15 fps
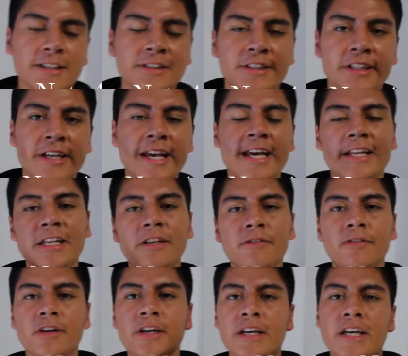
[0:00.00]
Today at
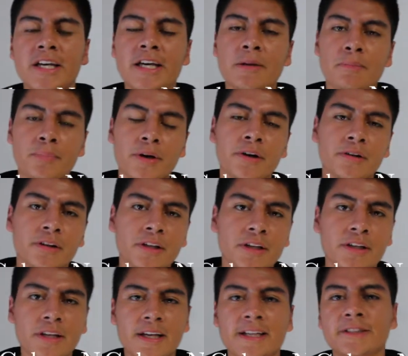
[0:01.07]
IFA in
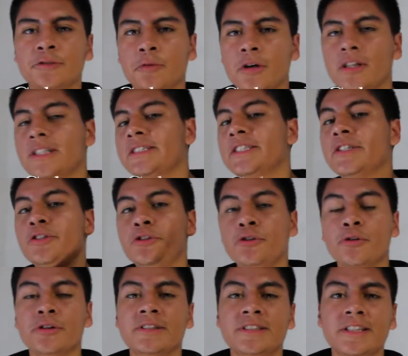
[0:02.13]
Berlin as well as in New
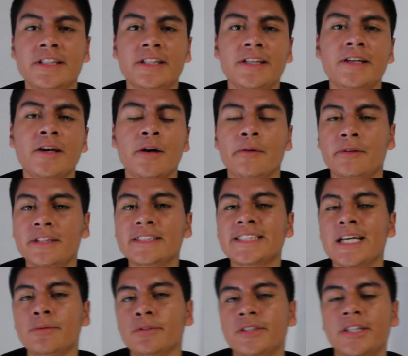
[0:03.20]
York City with a
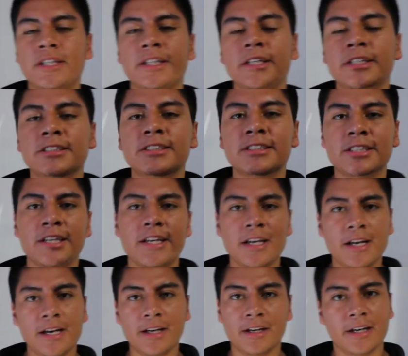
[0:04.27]
simultaneous
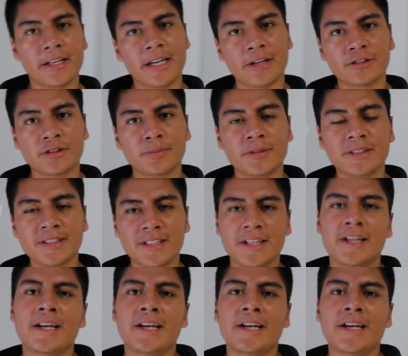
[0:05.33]
announcement.